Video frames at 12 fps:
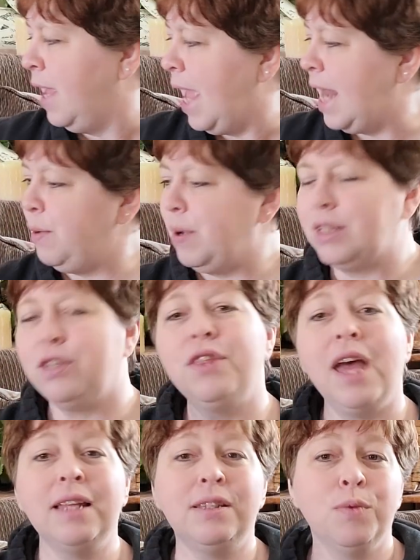anyway, so
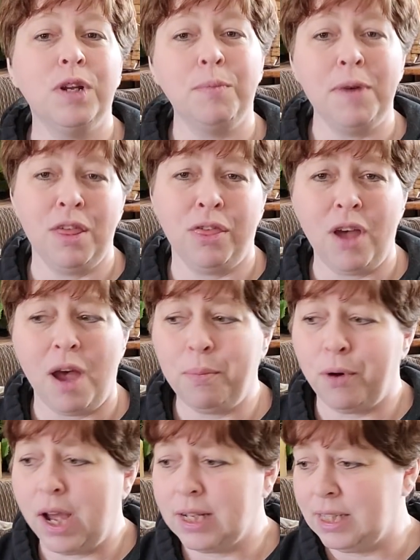that's one of my thought
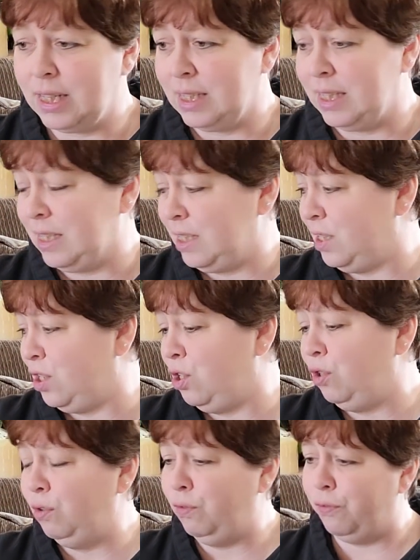processes
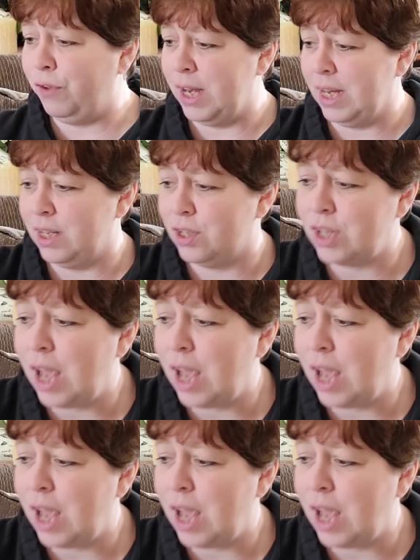to finish.